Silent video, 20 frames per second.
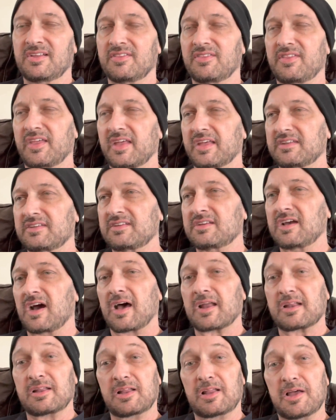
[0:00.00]
that
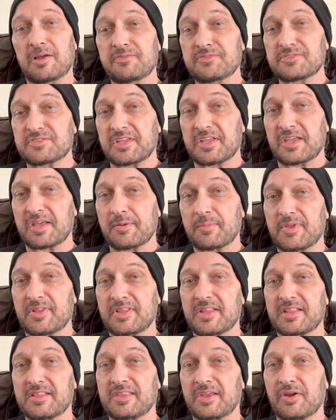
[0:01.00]
God loves them and
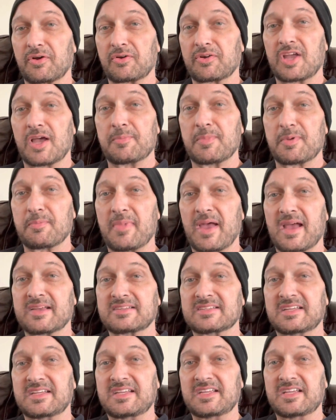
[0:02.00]
that they're coming back
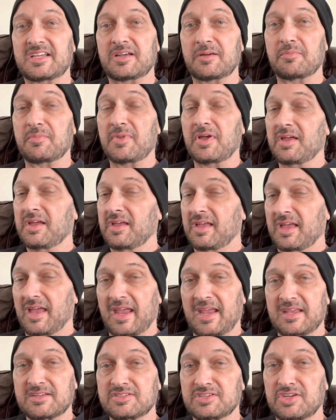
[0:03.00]
to Him
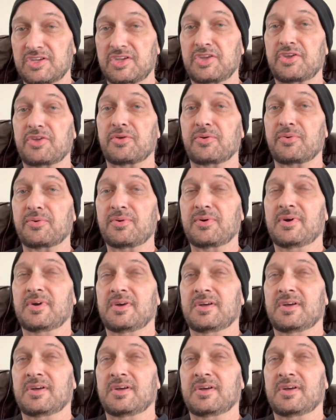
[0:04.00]
and to you.